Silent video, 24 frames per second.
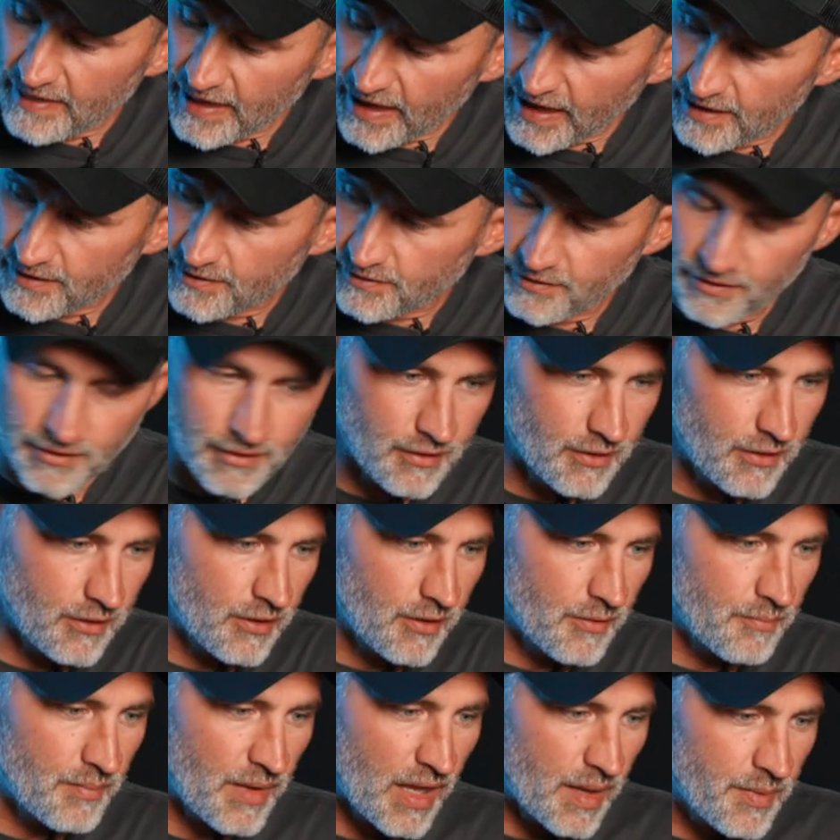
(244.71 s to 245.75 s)
then
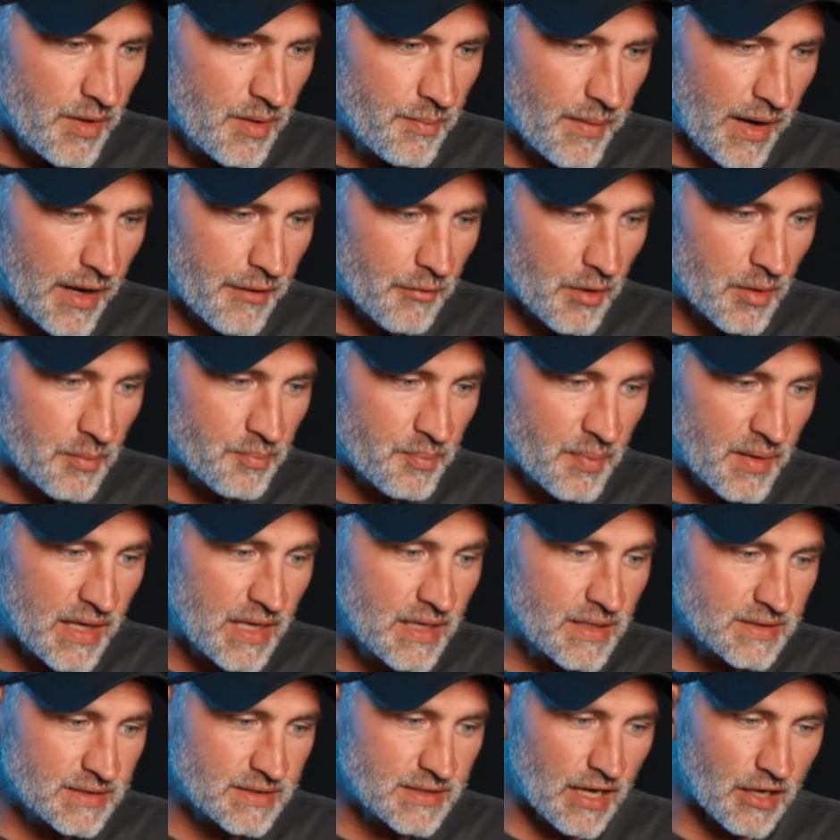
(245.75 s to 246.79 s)
maybe my
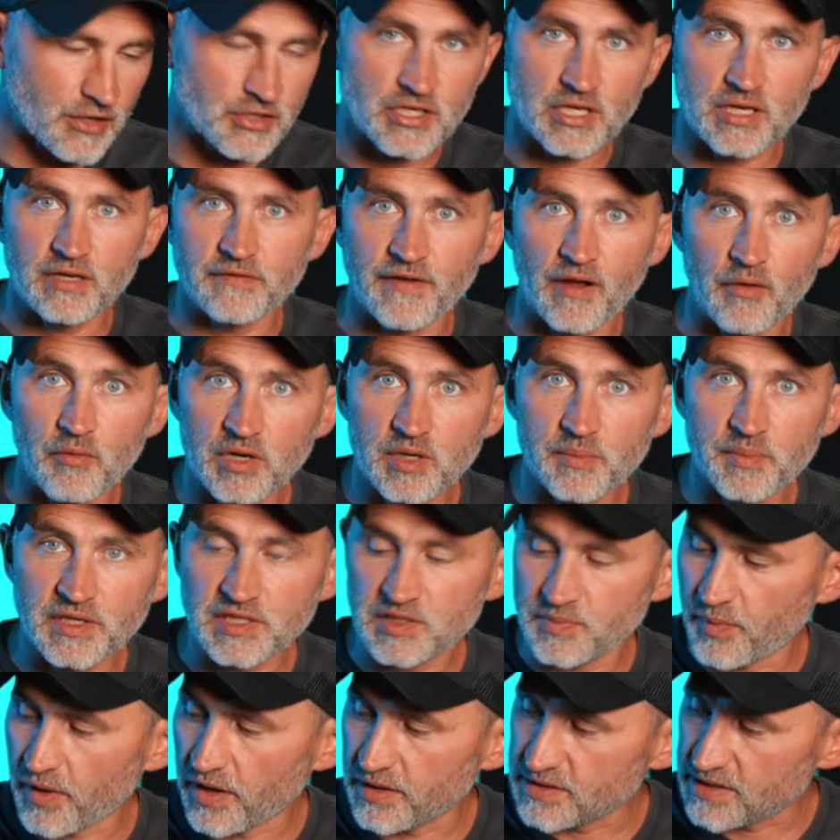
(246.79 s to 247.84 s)
repeat section, if I want to be
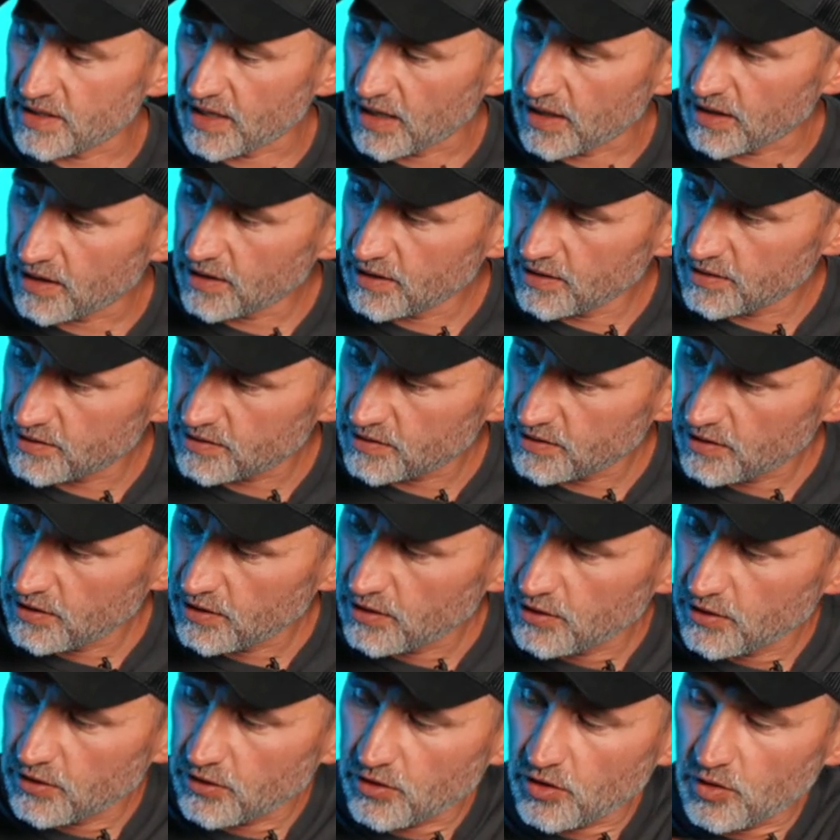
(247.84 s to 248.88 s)
spontaneous,
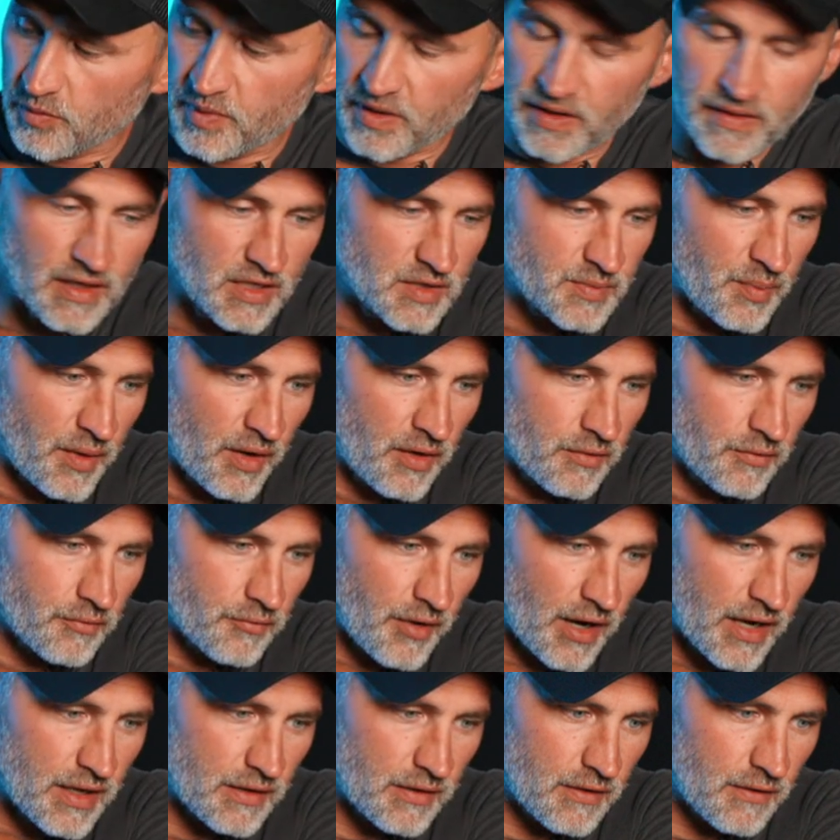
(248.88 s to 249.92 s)
could be this button
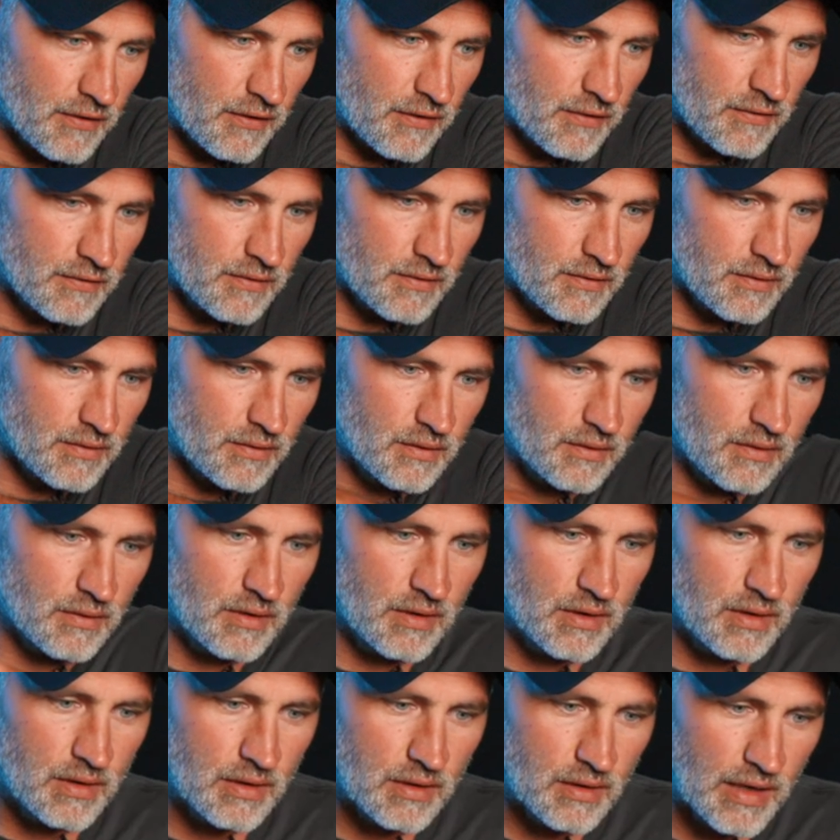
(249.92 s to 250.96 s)
right here.
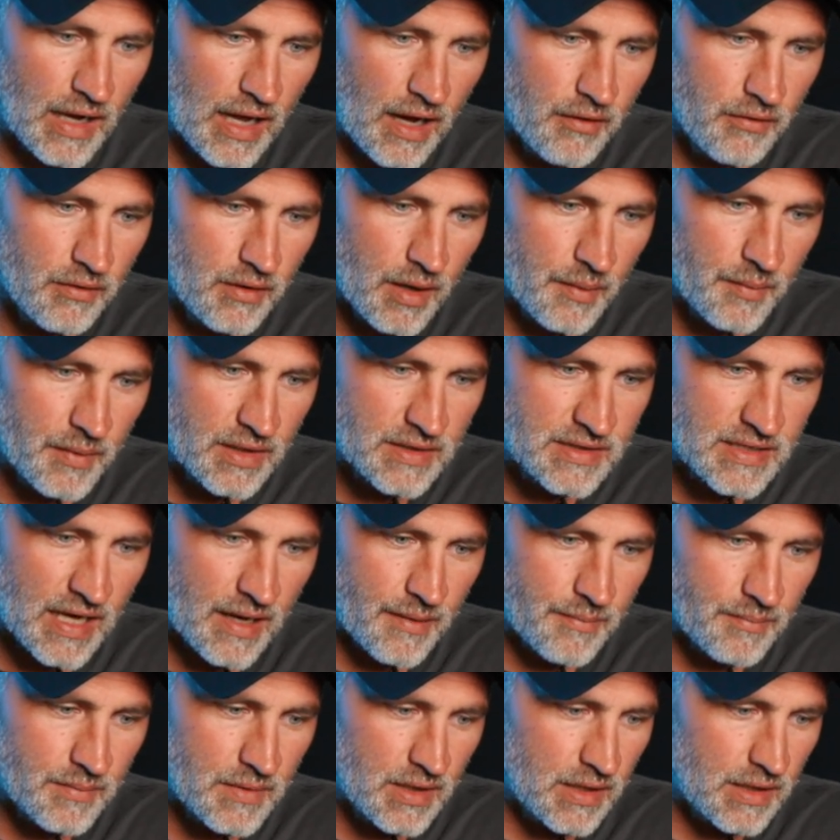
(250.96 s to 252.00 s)
Now I'm going to
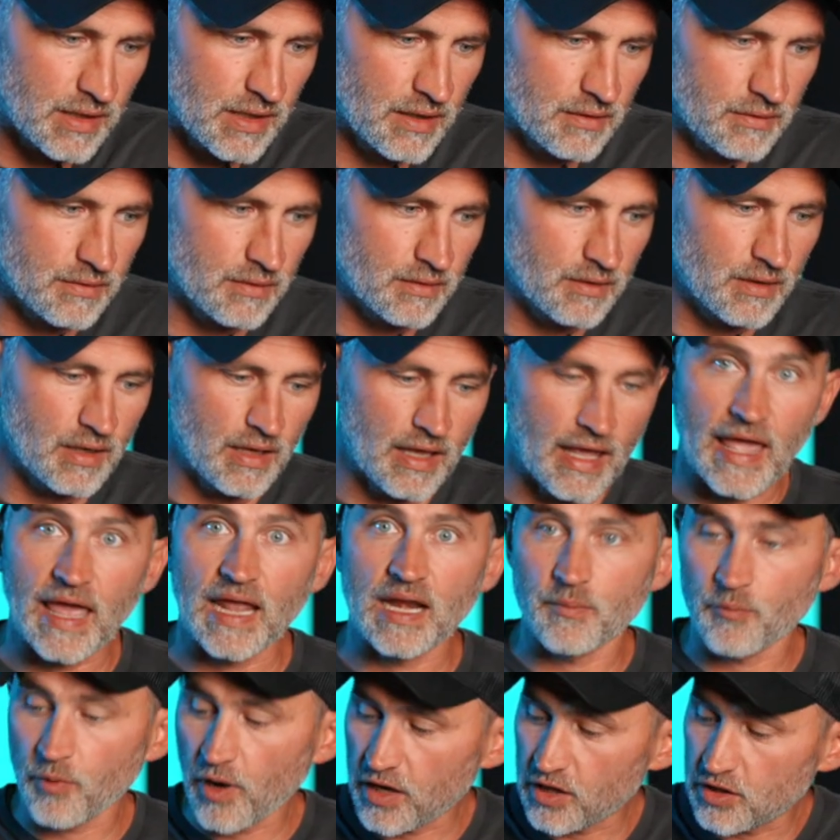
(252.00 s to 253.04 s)
tap MIDI in, and
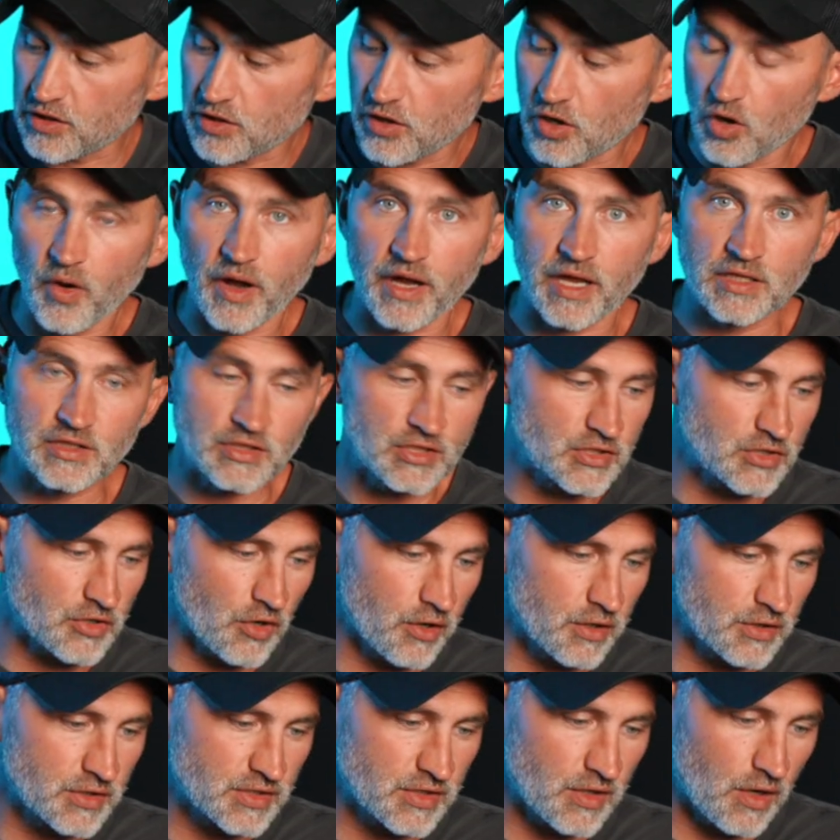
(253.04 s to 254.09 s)
I'm ready to go. I can
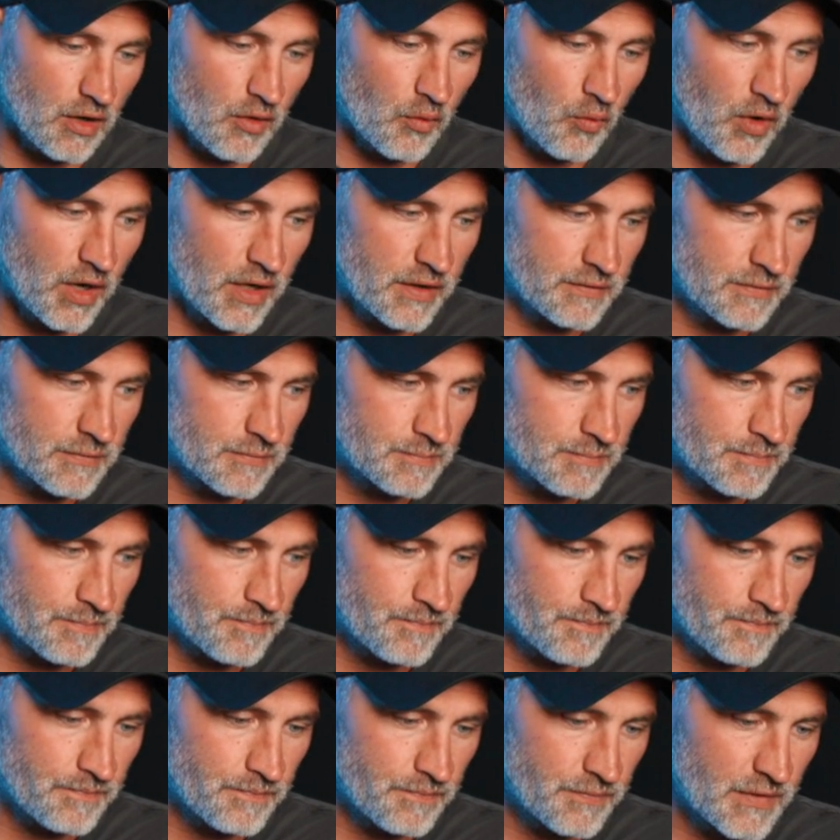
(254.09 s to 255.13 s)
start song 1.
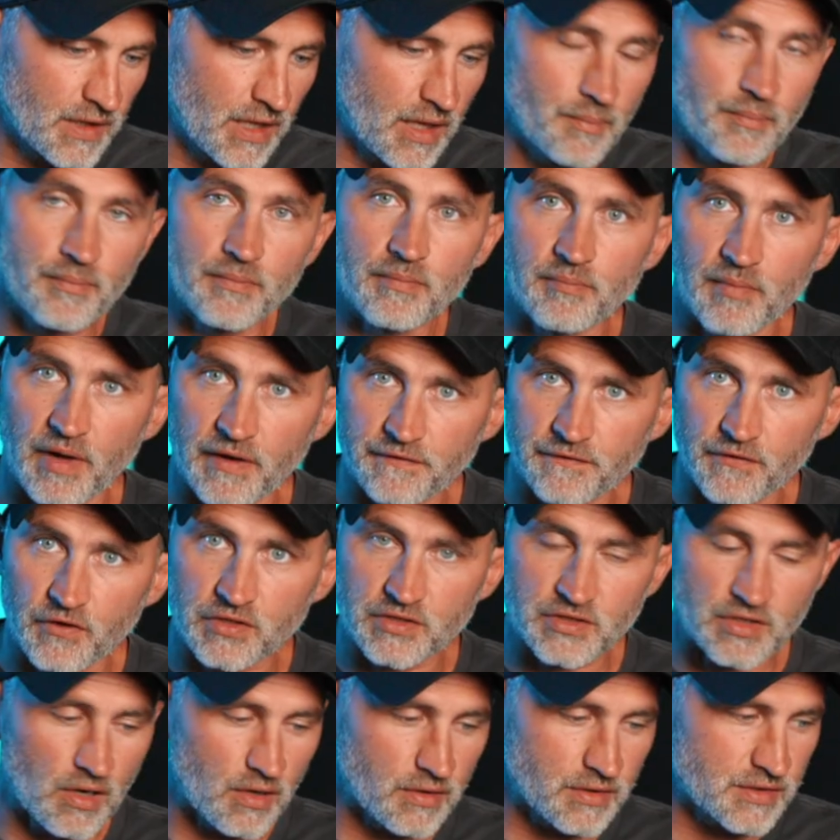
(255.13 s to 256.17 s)
My first
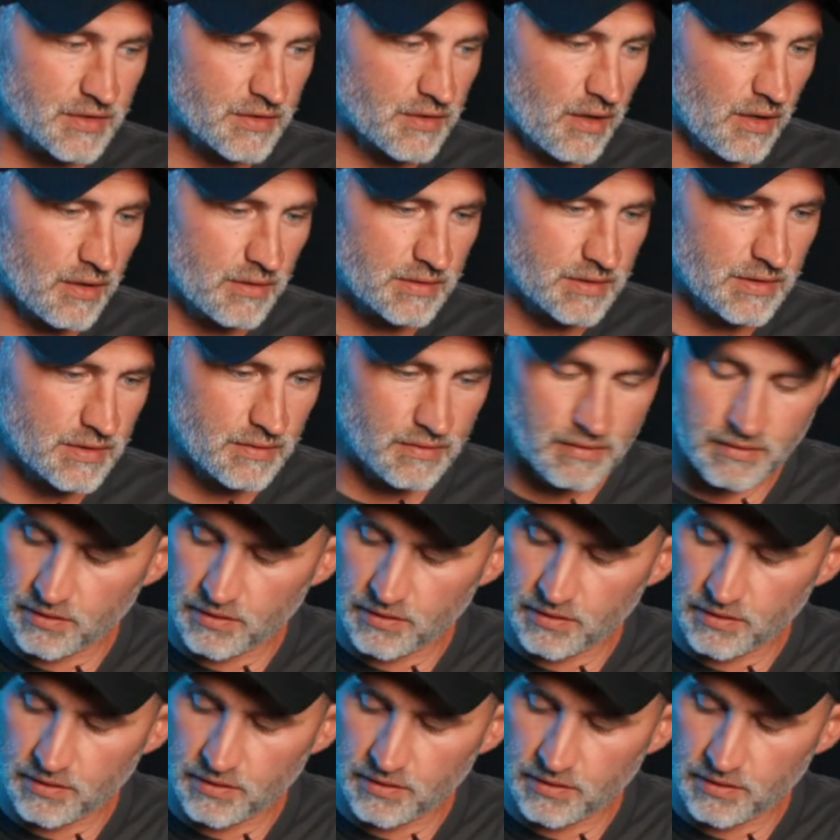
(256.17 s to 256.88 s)
song starts.